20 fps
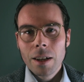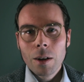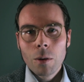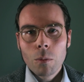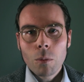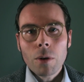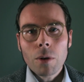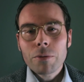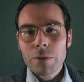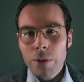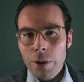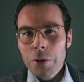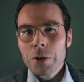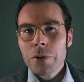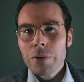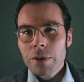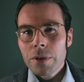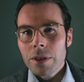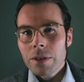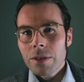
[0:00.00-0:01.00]
What
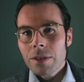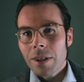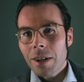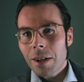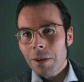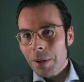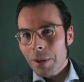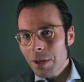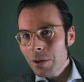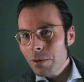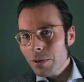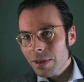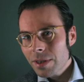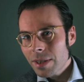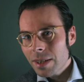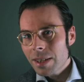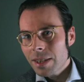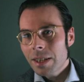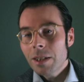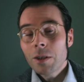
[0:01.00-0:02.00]
philosophers are
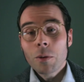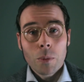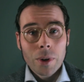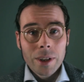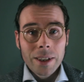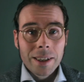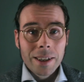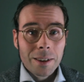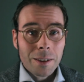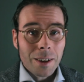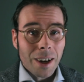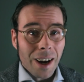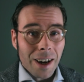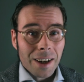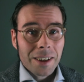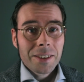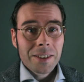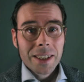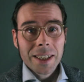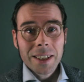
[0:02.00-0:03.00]
interested in when they're
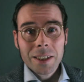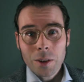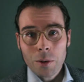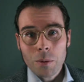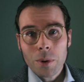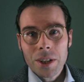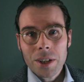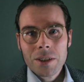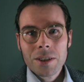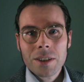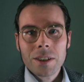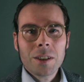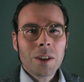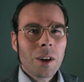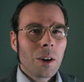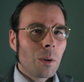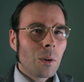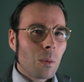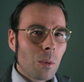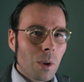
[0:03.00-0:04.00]
asking the question,
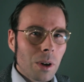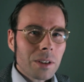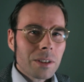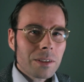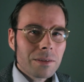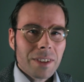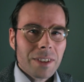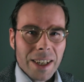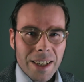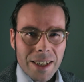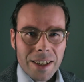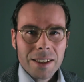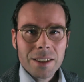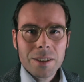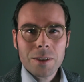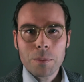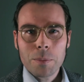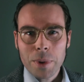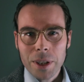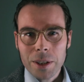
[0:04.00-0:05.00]
what
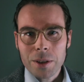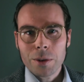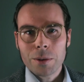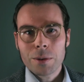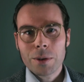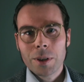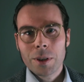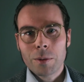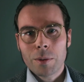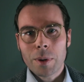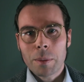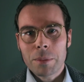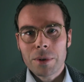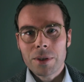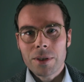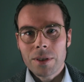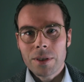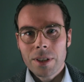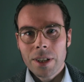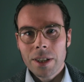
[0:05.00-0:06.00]
is pictorial
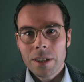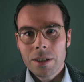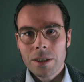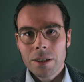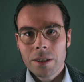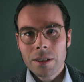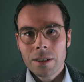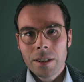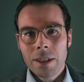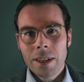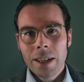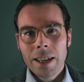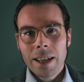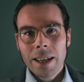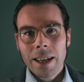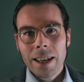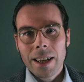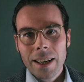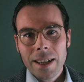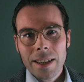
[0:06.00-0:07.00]
representation,
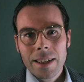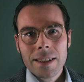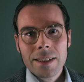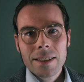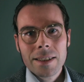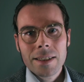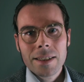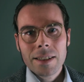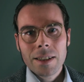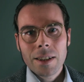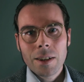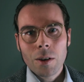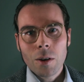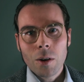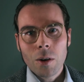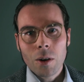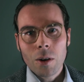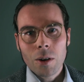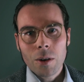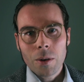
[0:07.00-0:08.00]
is
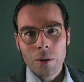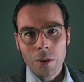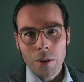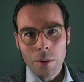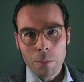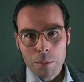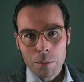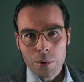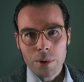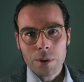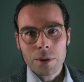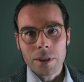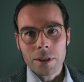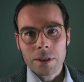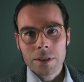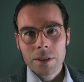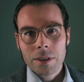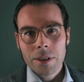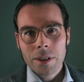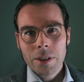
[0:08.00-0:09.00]
the
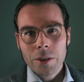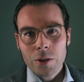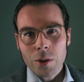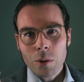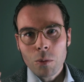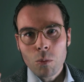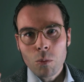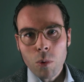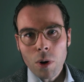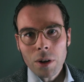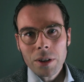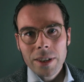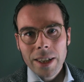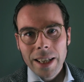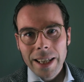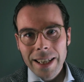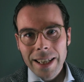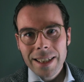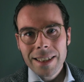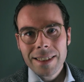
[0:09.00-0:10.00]
product. So what
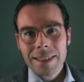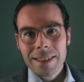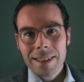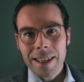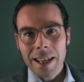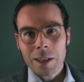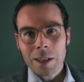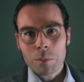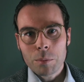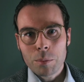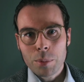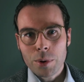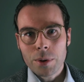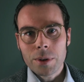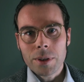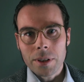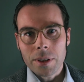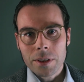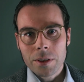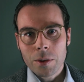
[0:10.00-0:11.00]
is that
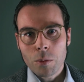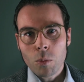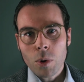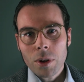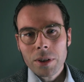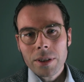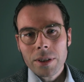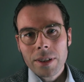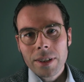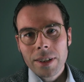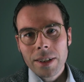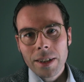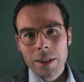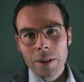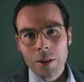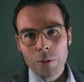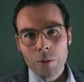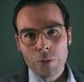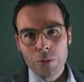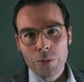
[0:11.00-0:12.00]
product? What
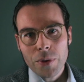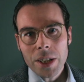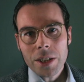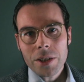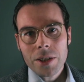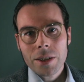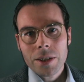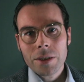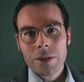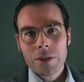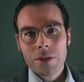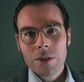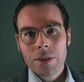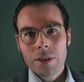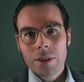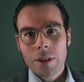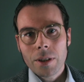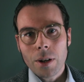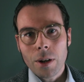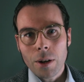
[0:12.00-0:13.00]
features
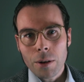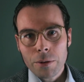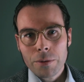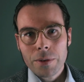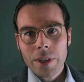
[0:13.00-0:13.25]
of